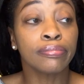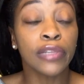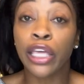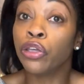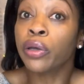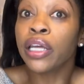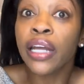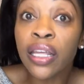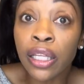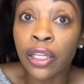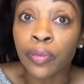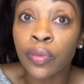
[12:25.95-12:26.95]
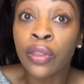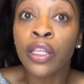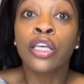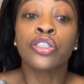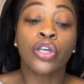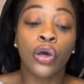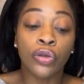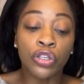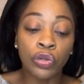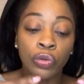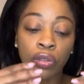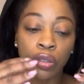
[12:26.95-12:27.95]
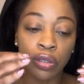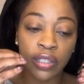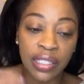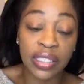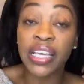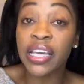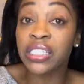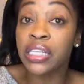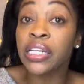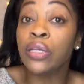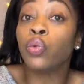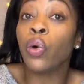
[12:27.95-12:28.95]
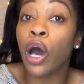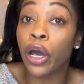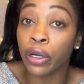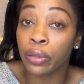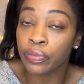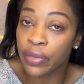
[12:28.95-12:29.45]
And you'll get nothing. So you, the seeds need water.